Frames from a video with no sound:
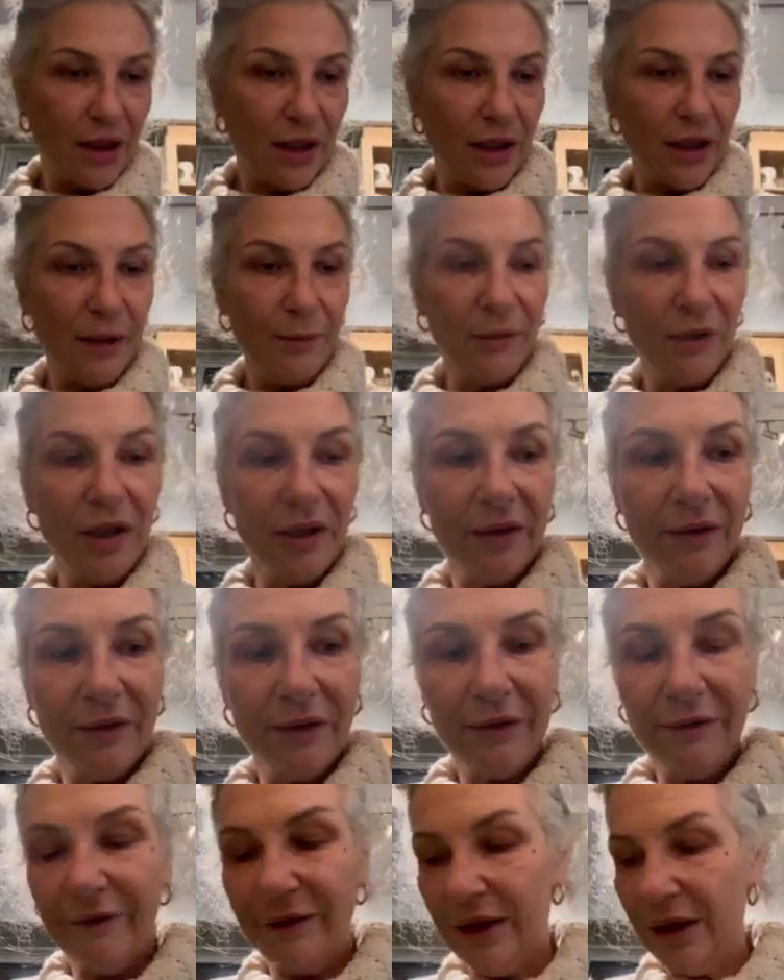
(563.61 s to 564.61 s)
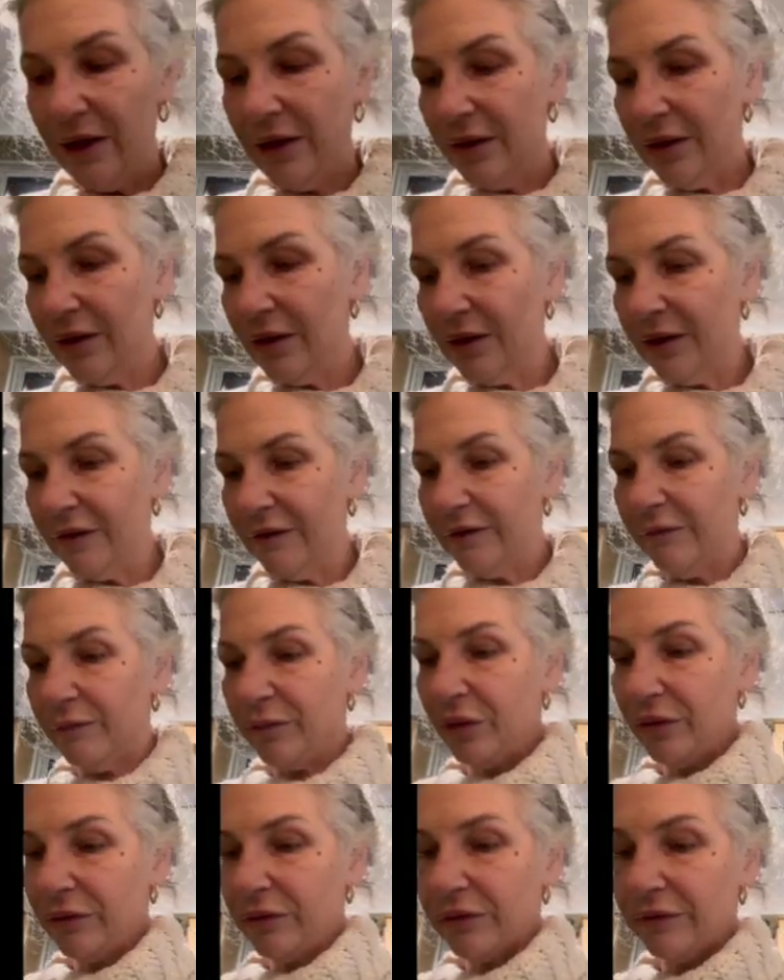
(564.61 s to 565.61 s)
I'm not a fan of
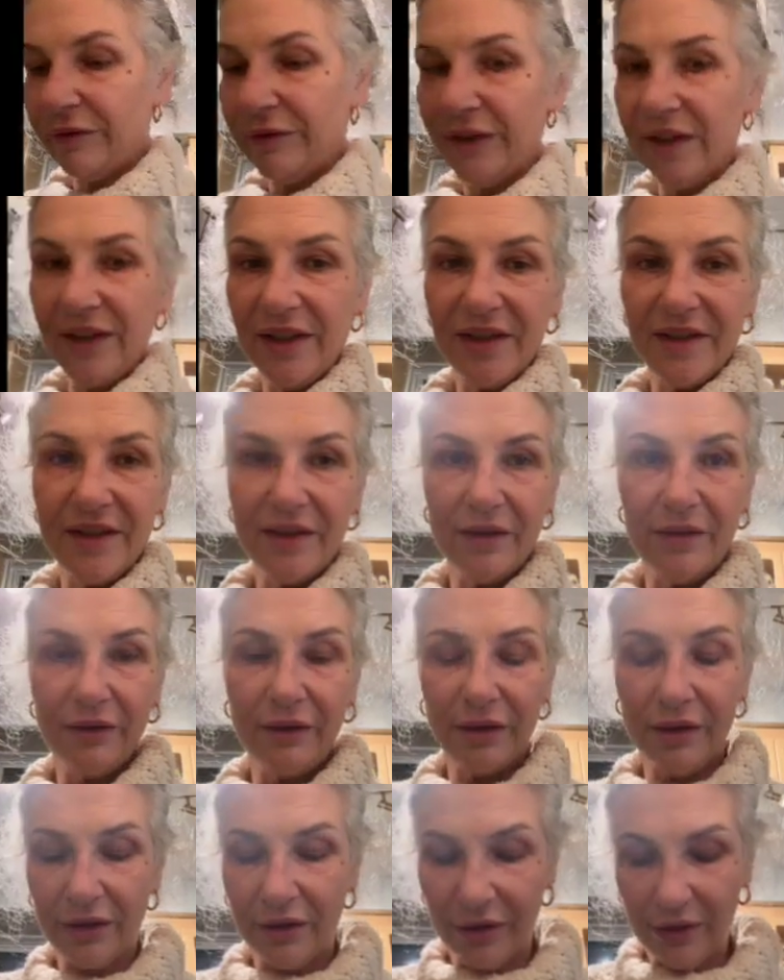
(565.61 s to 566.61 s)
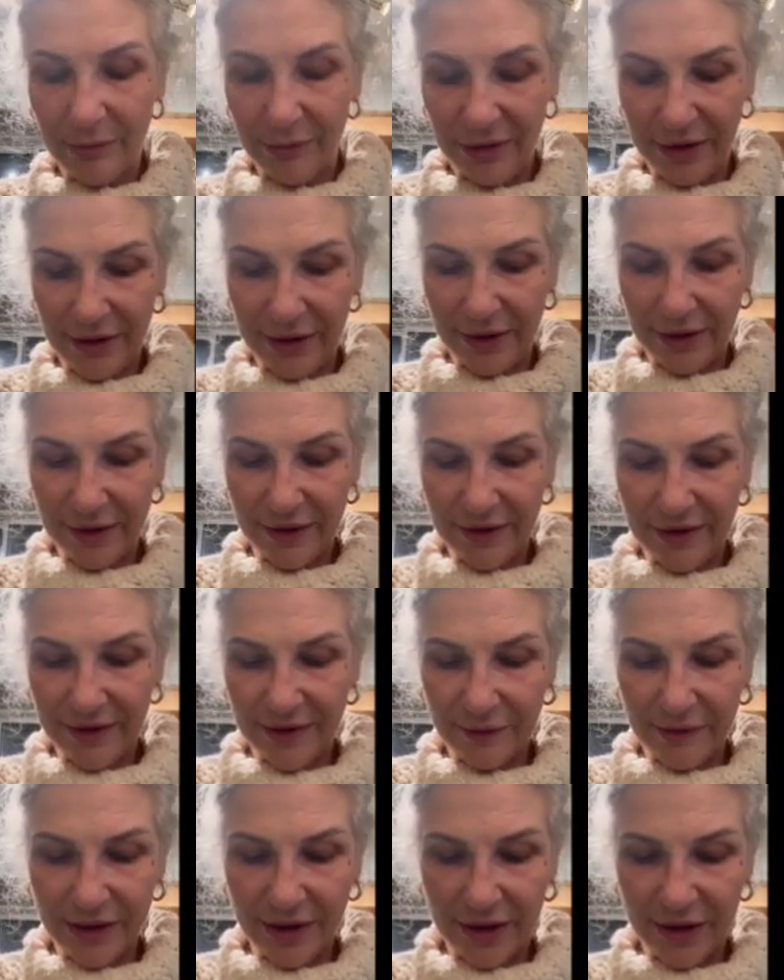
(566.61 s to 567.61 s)
polar fleece in a lot of the blankets
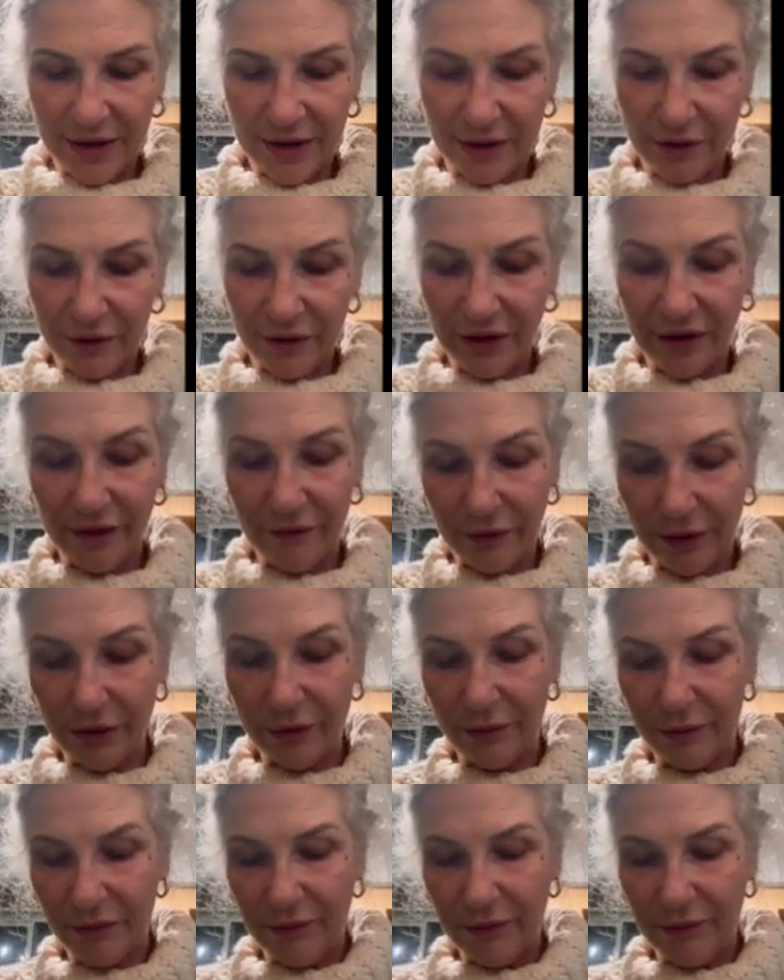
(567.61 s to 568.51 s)
right now, even though,